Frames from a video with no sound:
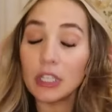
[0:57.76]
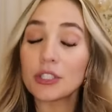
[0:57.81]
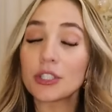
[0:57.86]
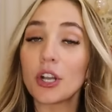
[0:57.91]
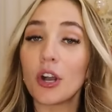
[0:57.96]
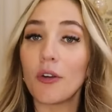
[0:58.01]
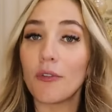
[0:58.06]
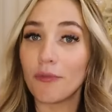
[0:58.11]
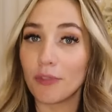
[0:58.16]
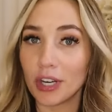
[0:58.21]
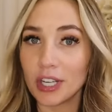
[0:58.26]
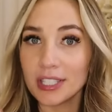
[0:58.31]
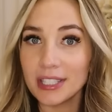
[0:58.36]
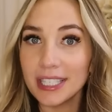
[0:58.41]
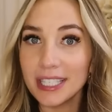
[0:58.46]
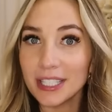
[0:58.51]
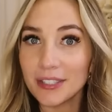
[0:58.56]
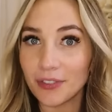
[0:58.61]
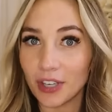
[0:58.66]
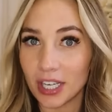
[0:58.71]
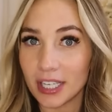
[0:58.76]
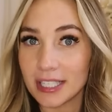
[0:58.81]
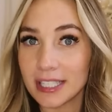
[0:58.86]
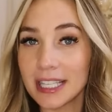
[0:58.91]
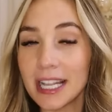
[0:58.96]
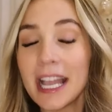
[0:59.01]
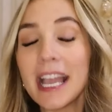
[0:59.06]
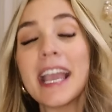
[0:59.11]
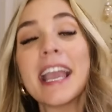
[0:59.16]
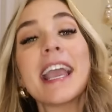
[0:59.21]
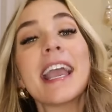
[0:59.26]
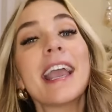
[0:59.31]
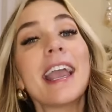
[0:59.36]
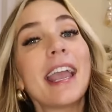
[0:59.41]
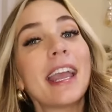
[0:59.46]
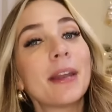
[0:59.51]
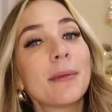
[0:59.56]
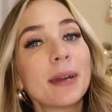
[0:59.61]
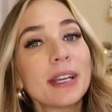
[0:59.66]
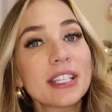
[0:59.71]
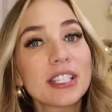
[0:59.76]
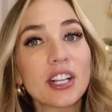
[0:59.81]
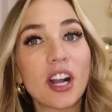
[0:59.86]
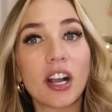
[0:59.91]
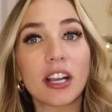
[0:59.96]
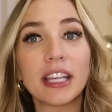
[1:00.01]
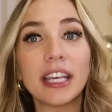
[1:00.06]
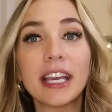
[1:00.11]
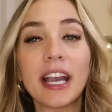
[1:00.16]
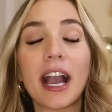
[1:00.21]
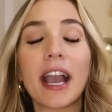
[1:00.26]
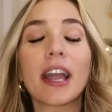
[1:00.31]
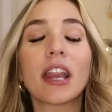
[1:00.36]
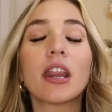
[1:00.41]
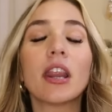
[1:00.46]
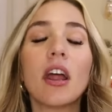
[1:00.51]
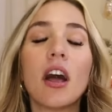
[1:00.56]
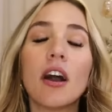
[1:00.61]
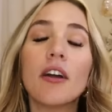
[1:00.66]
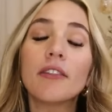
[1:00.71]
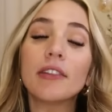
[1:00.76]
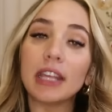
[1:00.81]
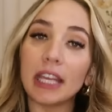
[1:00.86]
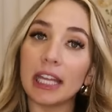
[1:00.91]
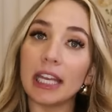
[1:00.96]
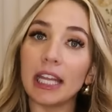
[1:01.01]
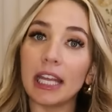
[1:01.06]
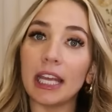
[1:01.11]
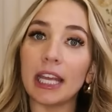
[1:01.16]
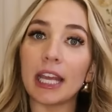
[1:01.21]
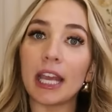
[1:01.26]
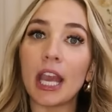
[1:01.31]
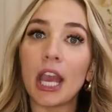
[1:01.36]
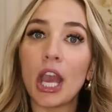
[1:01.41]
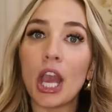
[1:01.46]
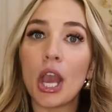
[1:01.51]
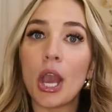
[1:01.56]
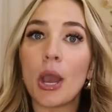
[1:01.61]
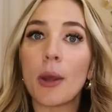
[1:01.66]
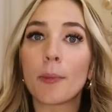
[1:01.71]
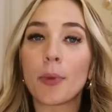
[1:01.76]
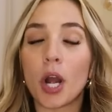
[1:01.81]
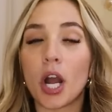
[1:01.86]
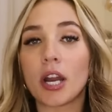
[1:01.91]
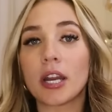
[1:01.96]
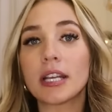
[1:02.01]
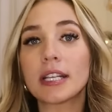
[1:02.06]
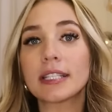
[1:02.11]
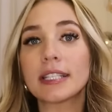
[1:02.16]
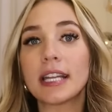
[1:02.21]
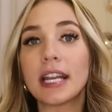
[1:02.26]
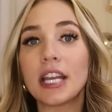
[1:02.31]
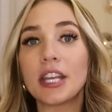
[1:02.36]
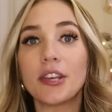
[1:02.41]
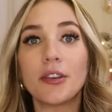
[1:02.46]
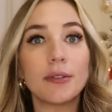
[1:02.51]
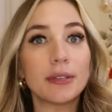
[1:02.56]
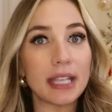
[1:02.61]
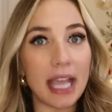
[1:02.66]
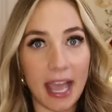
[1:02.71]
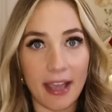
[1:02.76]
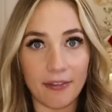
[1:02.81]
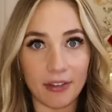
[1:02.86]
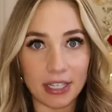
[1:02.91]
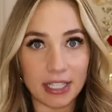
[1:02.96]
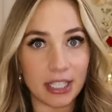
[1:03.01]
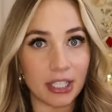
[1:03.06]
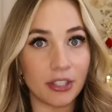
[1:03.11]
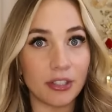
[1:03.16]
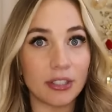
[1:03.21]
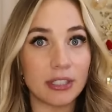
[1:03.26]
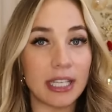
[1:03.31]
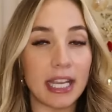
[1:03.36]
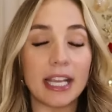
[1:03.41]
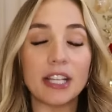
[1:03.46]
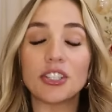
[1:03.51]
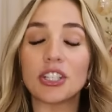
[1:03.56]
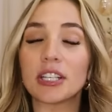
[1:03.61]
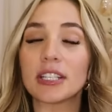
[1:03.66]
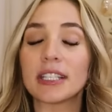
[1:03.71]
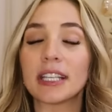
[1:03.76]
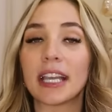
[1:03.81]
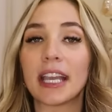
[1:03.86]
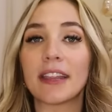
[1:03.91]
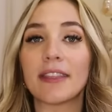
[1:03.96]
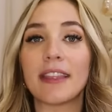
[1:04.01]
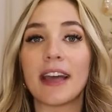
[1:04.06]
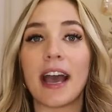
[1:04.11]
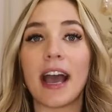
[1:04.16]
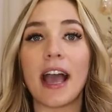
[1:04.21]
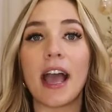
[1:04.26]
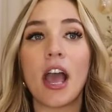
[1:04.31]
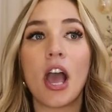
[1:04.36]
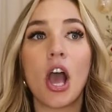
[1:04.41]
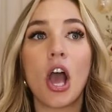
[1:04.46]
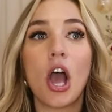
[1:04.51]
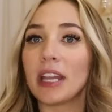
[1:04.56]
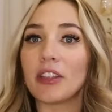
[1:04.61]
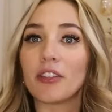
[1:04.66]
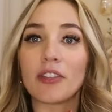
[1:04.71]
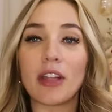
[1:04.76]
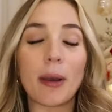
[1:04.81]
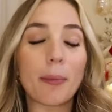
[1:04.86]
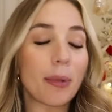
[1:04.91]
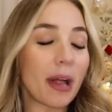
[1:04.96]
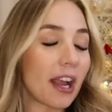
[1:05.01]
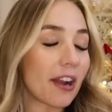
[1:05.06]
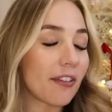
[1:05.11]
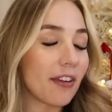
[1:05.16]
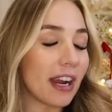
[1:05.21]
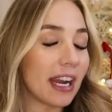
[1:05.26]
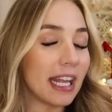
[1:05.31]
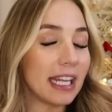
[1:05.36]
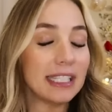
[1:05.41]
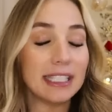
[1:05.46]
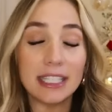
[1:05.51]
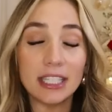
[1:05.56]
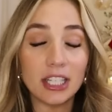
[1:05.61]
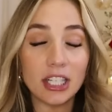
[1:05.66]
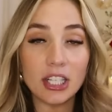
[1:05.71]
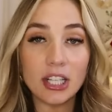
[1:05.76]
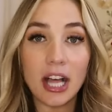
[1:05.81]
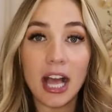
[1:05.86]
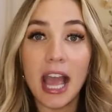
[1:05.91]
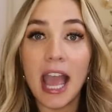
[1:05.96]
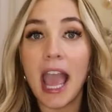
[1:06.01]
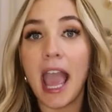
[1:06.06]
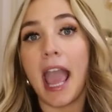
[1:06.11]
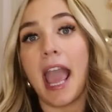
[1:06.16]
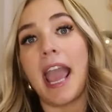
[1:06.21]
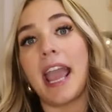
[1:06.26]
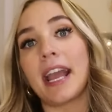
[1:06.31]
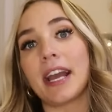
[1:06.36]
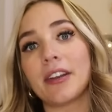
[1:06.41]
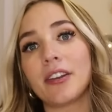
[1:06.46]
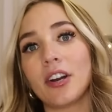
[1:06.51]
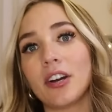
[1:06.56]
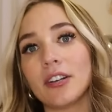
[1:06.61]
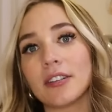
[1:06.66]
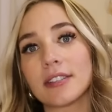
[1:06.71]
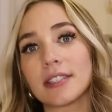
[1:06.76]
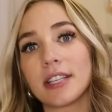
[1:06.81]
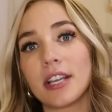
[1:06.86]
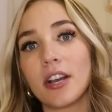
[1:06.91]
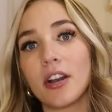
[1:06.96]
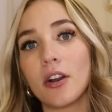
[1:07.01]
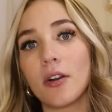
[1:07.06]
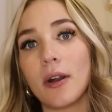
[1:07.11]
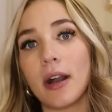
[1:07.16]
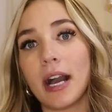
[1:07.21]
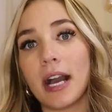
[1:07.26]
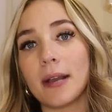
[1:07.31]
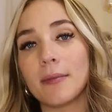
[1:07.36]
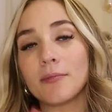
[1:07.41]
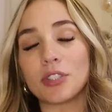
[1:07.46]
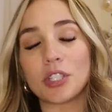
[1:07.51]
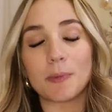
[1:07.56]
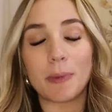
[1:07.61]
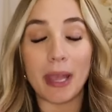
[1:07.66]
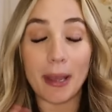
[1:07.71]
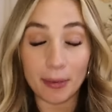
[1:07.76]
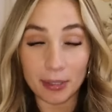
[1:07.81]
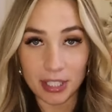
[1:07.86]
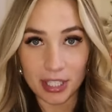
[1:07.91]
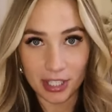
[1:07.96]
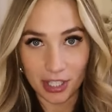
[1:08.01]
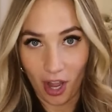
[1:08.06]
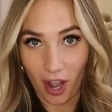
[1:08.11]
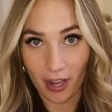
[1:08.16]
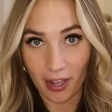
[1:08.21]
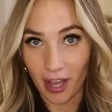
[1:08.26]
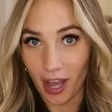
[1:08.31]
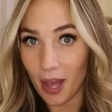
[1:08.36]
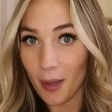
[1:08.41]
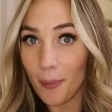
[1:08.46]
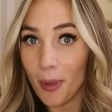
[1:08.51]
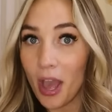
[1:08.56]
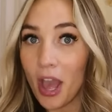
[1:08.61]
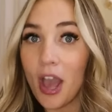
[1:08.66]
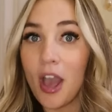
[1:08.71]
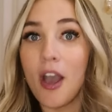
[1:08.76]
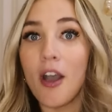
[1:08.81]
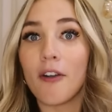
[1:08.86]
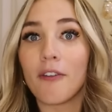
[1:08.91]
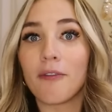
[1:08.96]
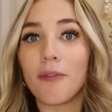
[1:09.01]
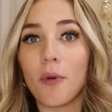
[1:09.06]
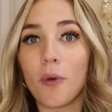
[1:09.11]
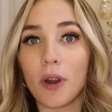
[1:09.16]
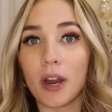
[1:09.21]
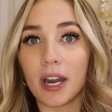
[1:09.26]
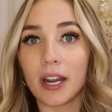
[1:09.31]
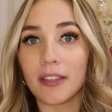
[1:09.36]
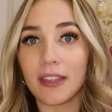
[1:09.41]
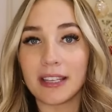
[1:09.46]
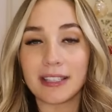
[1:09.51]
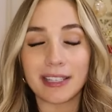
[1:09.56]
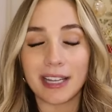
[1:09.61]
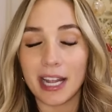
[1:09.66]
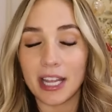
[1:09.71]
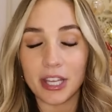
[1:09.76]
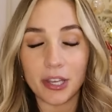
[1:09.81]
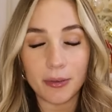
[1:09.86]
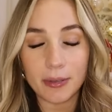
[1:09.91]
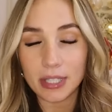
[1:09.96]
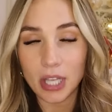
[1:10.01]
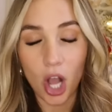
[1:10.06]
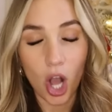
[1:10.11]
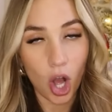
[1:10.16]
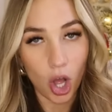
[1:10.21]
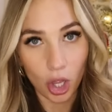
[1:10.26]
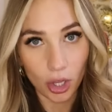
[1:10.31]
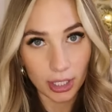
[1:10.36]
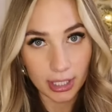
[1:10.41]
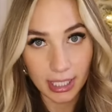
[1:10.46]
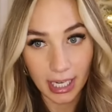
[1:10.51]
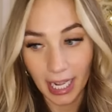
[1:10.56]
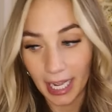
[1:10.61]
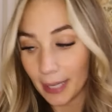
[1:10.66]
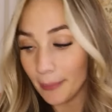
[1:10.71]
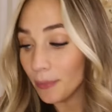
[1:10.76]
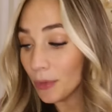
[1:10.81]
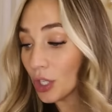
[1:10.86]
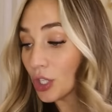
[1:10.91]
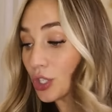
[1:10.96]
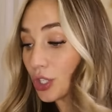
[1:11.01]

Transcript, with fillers: So first things first, in my stocking, I love getting products that I use every single day just to get that, either that Black Friday deal and also um, just be able to stock up for things that I use all the time.